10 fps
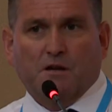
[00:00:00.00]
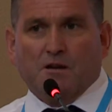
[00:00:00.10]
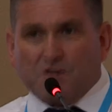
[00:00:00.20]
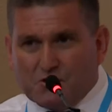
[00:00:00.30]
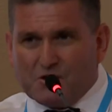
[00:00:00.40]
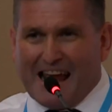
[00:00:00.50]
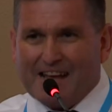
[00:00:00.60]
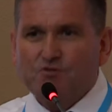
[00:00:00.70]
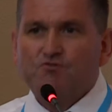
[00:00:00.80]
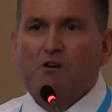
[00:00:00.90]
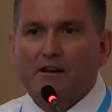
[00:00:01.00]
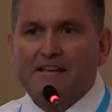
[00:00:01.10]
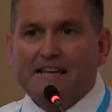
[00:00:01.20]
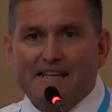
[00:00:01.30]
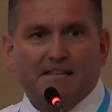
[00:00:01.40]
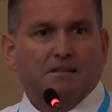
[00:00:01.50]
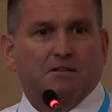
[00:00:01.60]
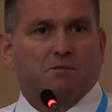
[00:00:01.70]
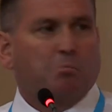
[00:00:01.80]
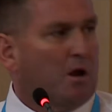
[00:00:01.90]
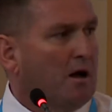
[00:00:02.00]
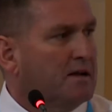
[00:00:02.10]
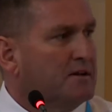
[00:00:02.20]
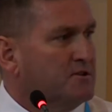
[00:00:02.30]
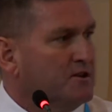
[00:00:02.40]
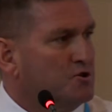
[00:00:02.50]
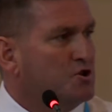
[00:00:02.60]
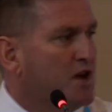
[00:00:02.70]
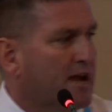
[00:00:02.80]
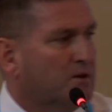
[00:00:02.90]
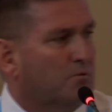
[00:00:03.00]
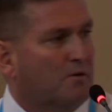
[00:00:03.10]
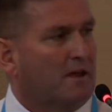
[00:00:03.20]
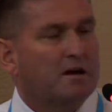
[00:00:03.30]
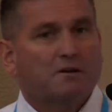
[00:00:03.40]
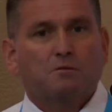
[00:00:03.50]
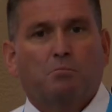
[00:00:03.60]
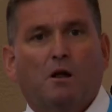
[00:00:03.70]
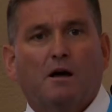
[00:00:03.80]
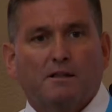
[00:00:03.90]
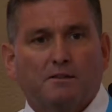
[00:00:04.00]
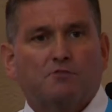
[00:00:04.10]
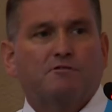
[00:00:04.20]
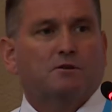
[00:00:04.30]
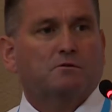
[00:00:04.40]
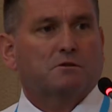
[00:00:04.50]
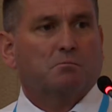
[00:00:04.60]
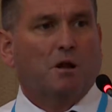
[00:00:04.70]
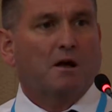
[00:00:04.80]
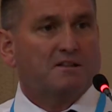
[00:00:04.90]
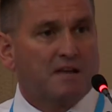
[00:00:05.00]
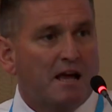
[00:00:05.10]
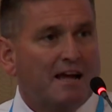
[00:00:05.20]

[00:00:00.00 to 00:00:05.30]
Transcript: So you can try and get at the suppliers and check what they are supplying, the critical suppliers,